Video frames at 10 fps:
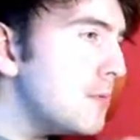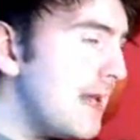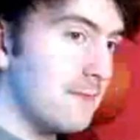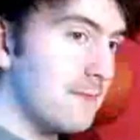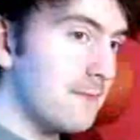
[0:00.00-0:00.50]

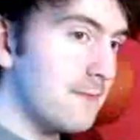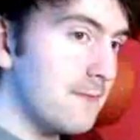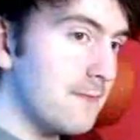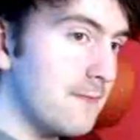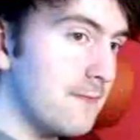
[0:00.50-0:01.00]
give me the
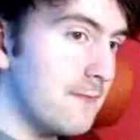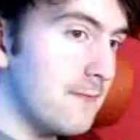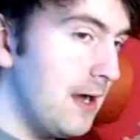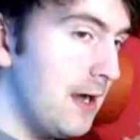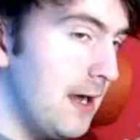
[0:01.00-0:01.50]
news. I
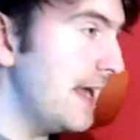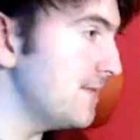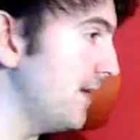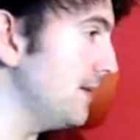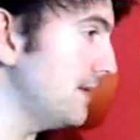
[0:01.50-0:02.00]
will get into
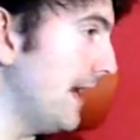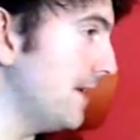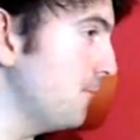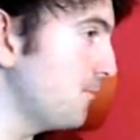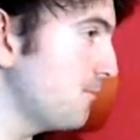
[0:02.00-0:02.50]
Frozen Land.
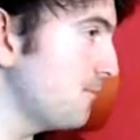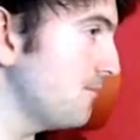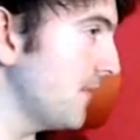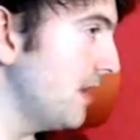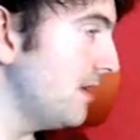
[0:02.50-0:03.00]

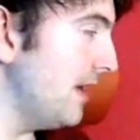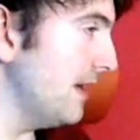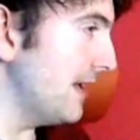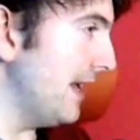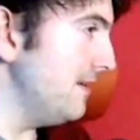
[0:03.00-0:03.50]

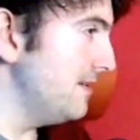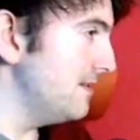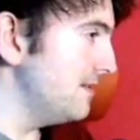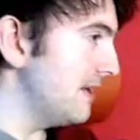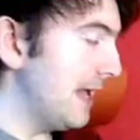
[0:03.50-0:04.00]
Okay.
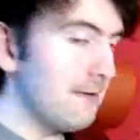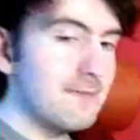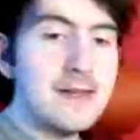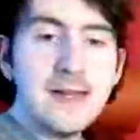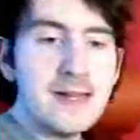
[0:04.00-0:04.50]

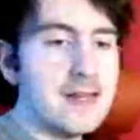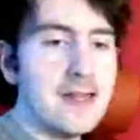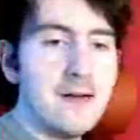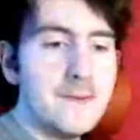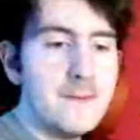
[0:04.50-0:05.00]
I've
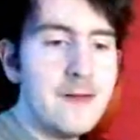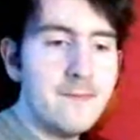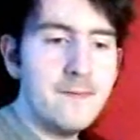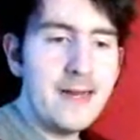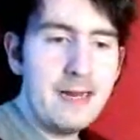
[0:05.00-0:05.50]
been
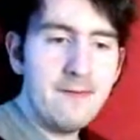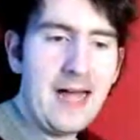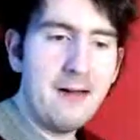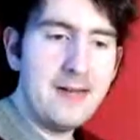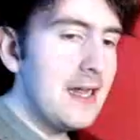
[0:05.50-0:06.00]
waiting
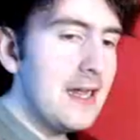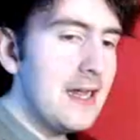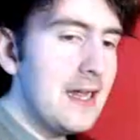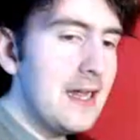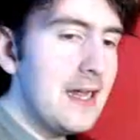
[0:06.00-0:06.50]
how
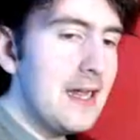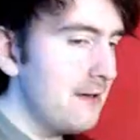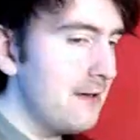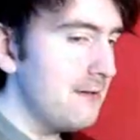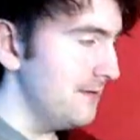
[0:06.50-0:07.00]

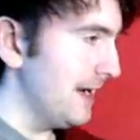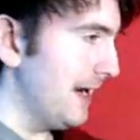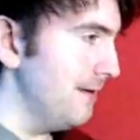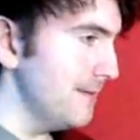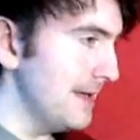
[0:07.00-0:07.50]
long now?
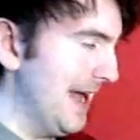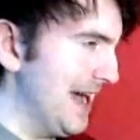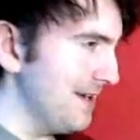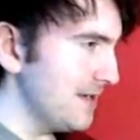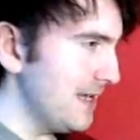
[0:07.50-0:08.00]
That
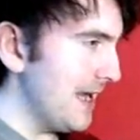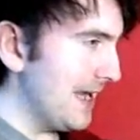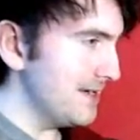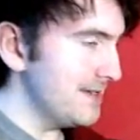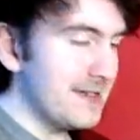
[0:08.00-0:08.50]
is it
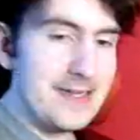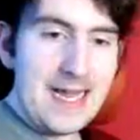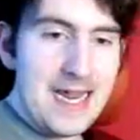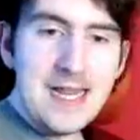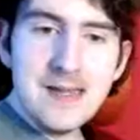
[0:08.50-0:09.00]
adding to the
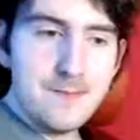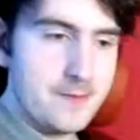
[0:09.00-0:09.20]
delays?